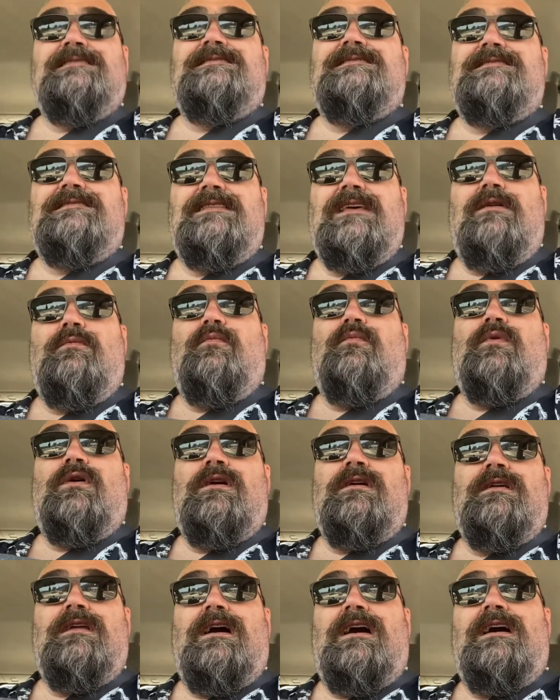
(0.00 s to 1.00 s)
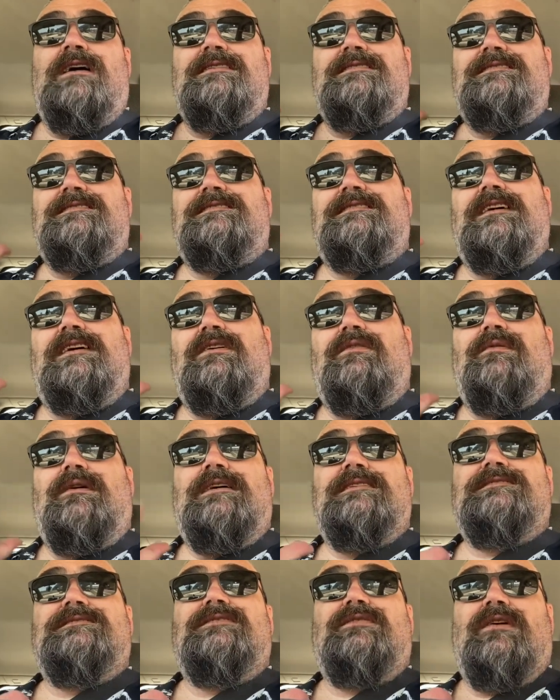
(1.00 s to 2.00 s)
that we're not
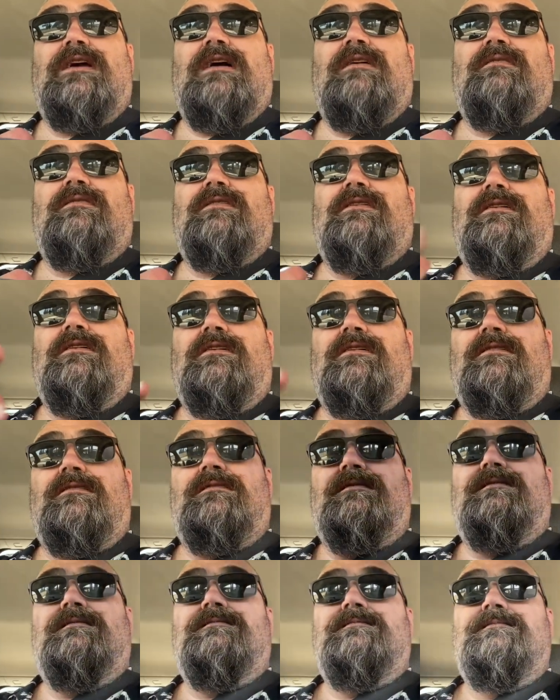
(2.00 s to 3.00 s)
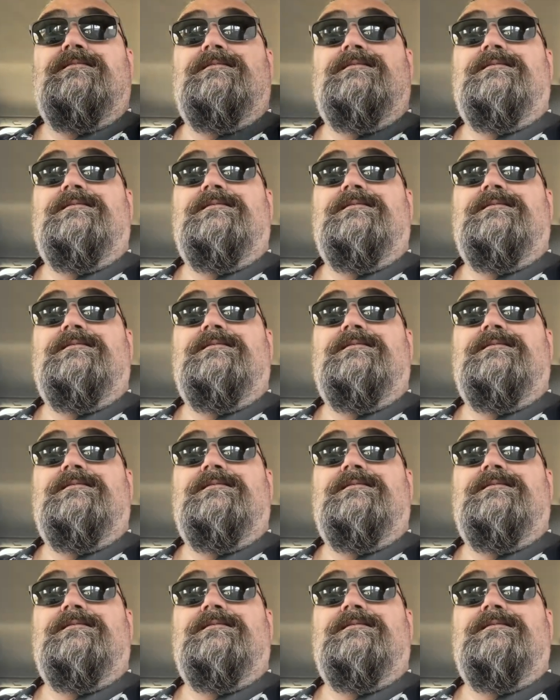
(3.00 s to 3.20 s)
cigarettes or alcohol.